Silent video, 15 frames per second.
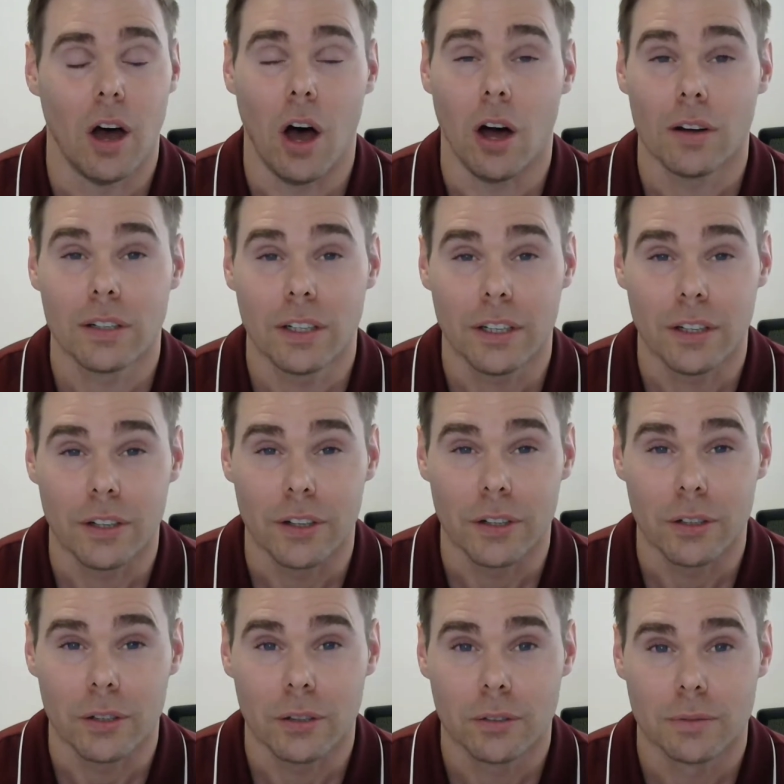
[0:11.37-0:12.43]

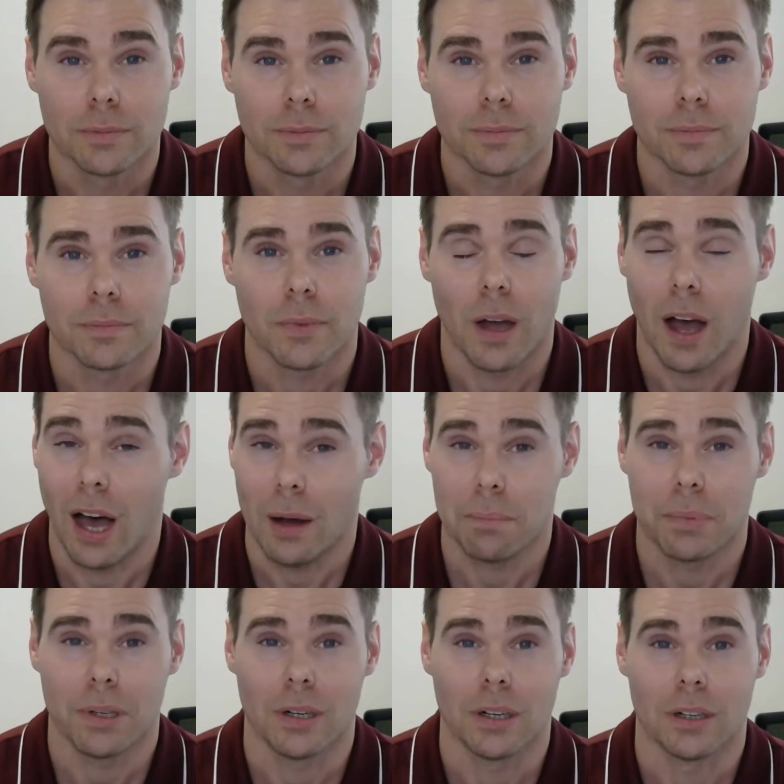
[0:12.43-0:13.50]
OnQ,
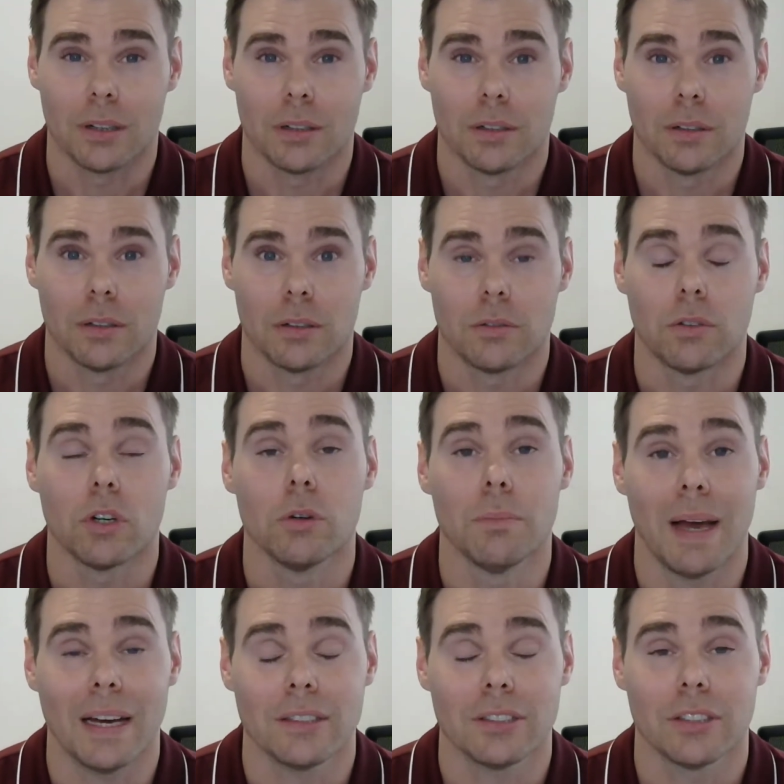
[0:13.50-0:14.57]
Opera,
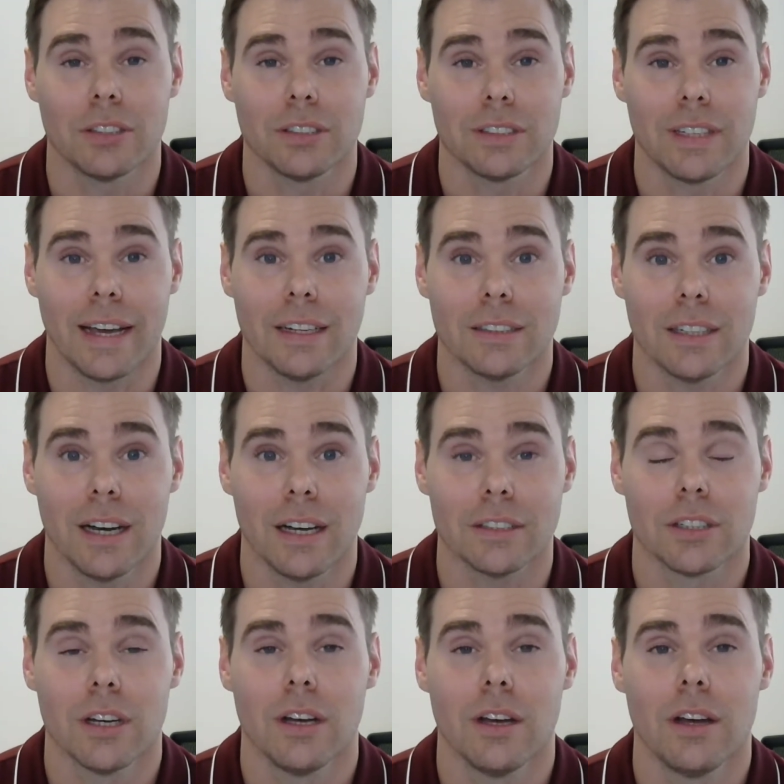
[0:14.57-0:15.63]
Roommaster, Stay in
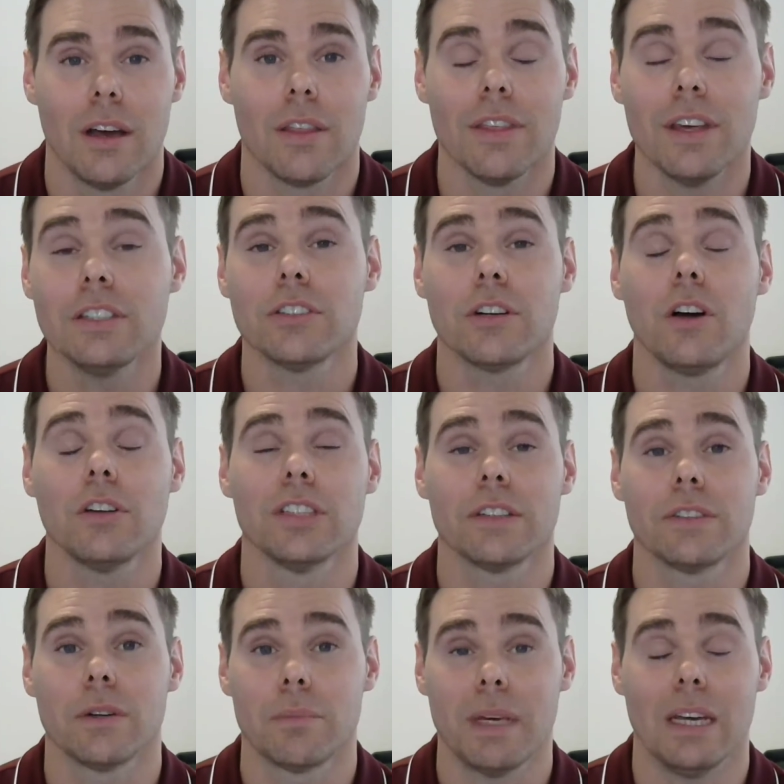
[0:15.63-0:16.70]
Touch. These are all
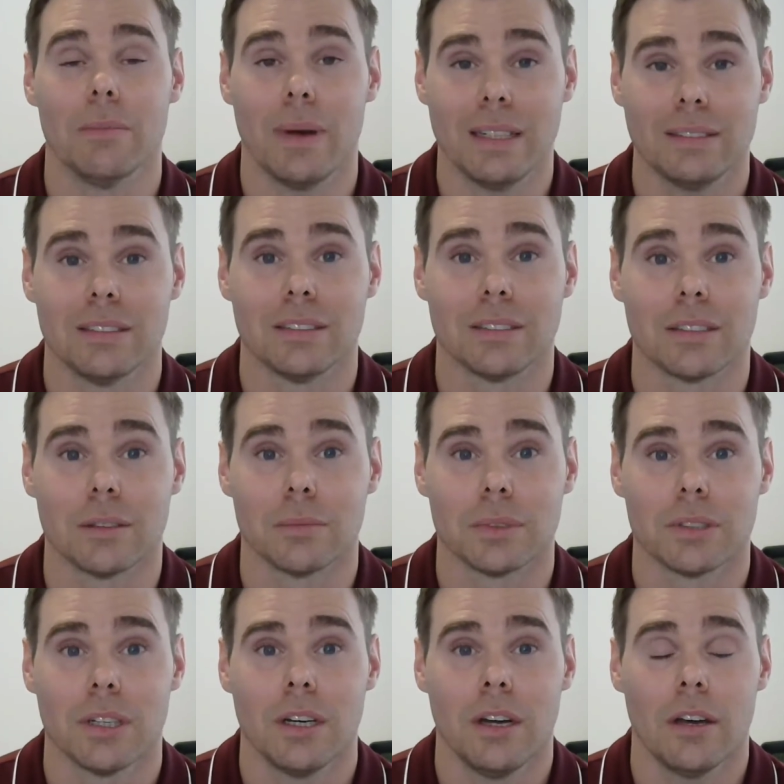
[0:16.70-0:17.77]
different PMS
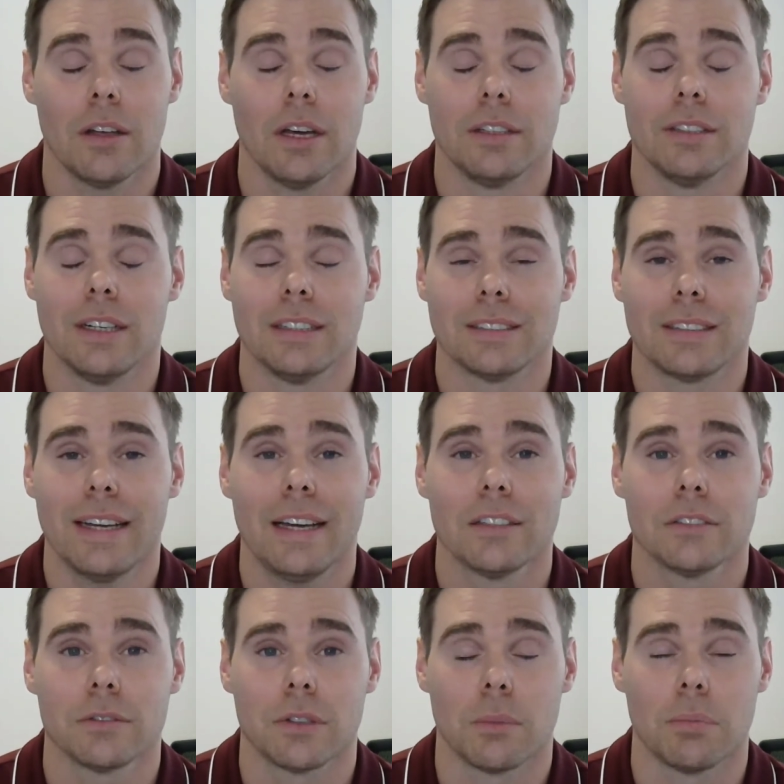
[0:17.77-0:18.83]
systems. And then it
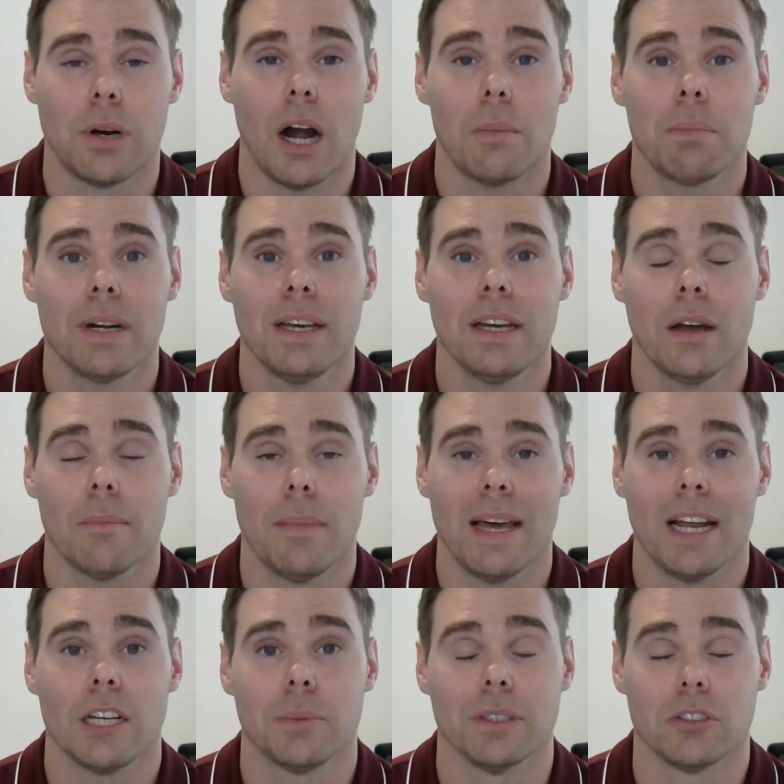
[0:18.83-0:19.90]
stands for Property
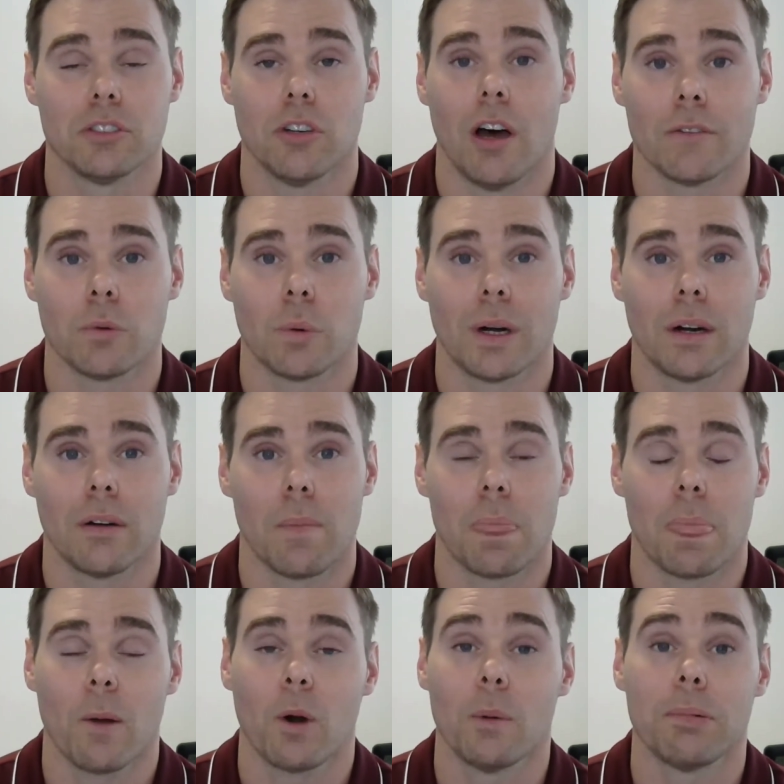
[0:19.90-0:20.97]
Management Software
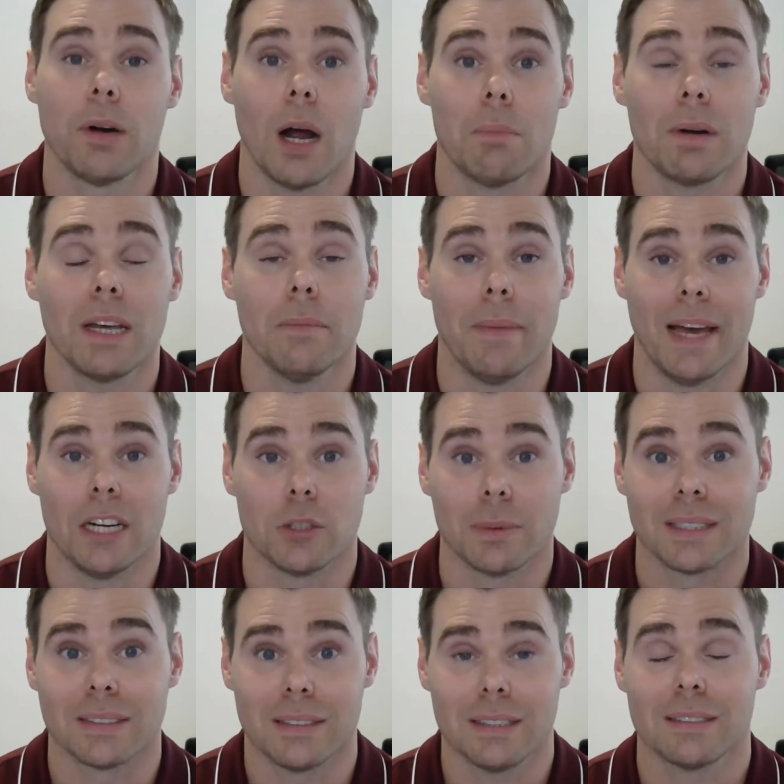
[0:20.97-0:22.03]
or Property
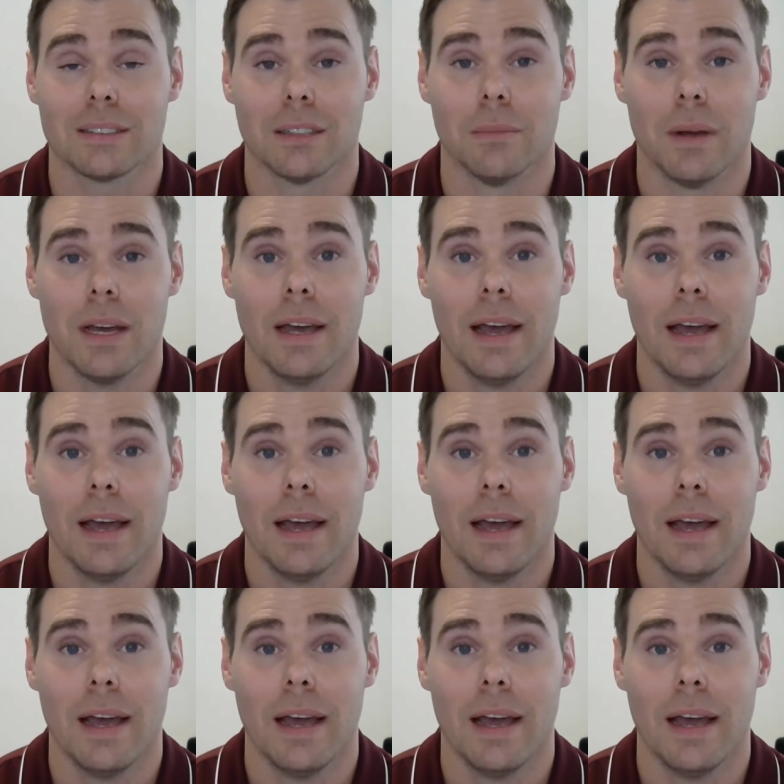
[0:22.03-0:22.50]
Management System.